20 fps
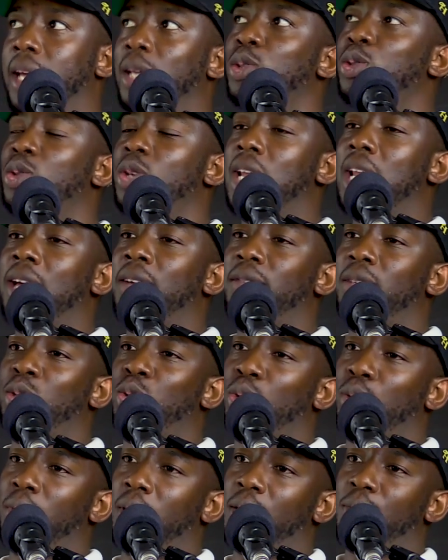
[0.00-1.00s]
And I used to love
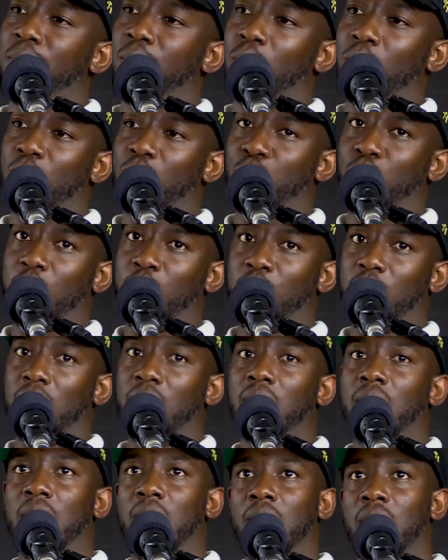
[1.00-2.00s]
it so much because when
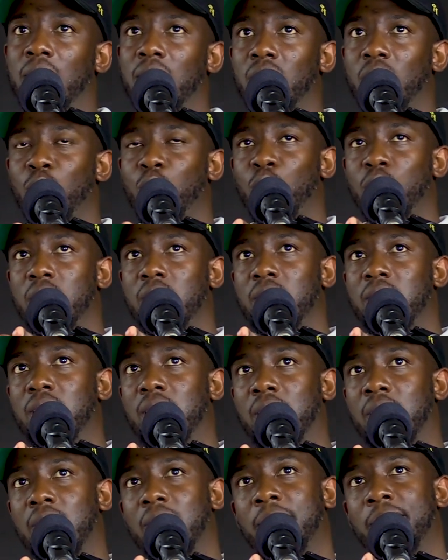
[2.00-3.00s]
we recorded
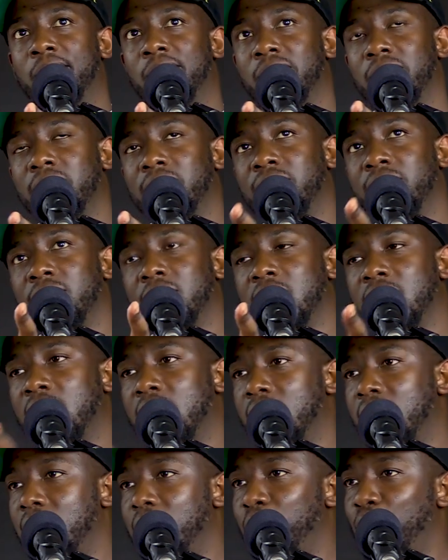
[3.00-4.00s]

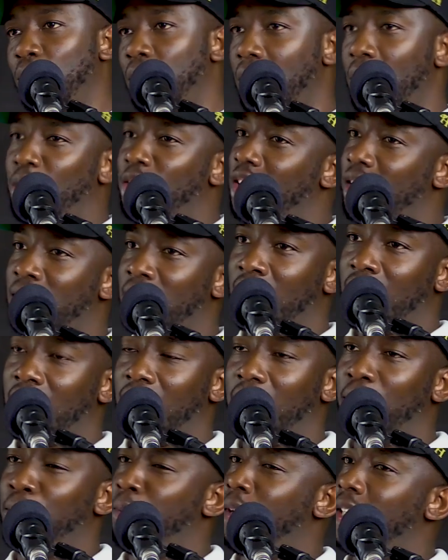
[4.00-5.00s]
Saturday in the morning, I would just
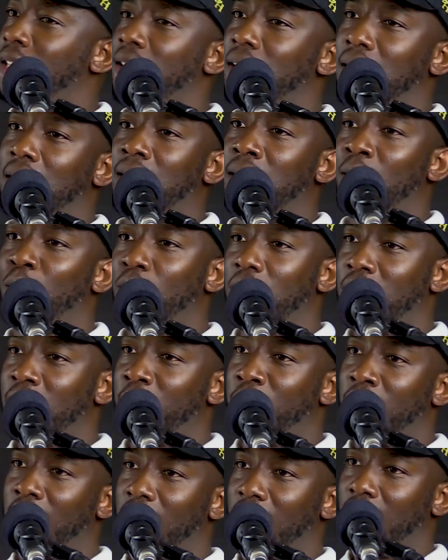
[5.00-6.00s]
carry my days at time
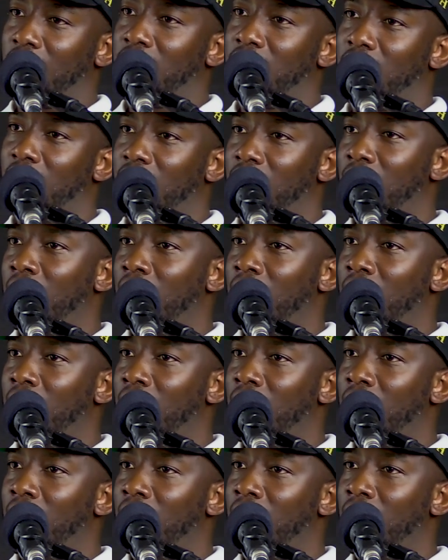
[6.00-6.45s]
some gets.